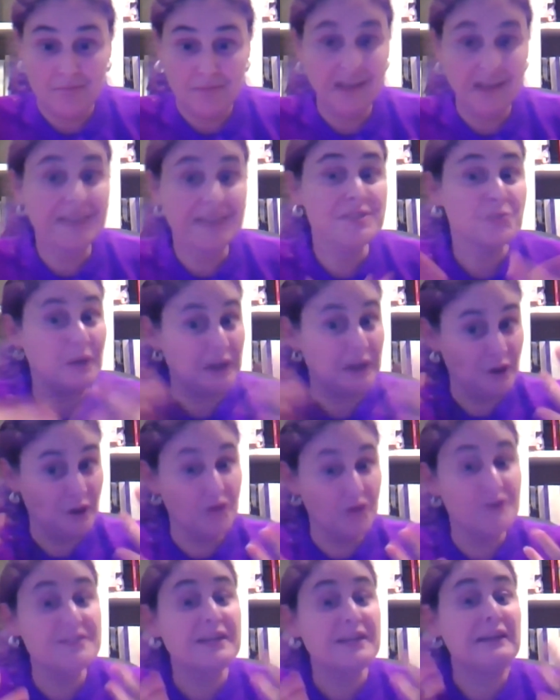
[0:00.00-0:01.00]
Because we know
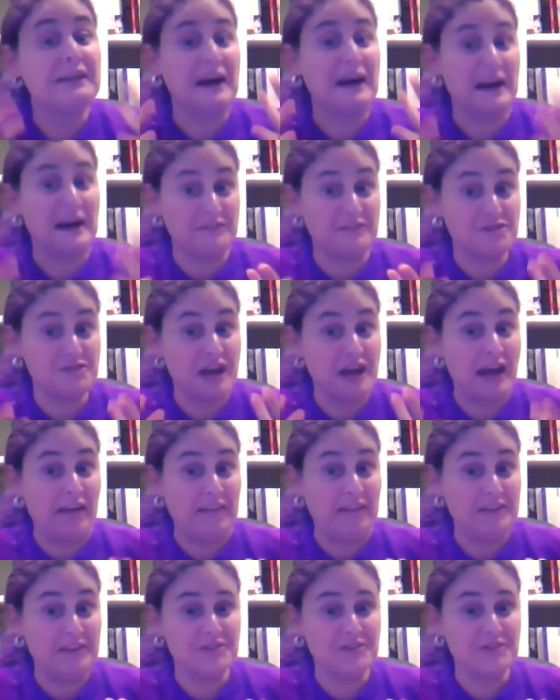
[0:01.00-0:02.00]
there's a lot of
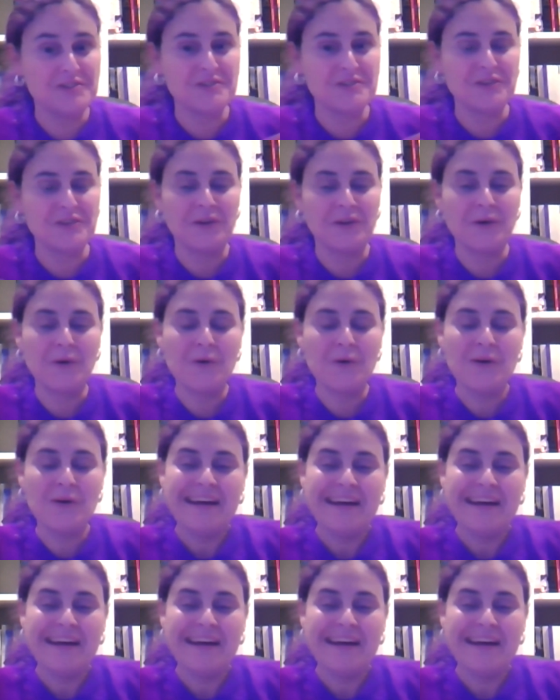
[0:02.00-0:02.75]
challenges, you know?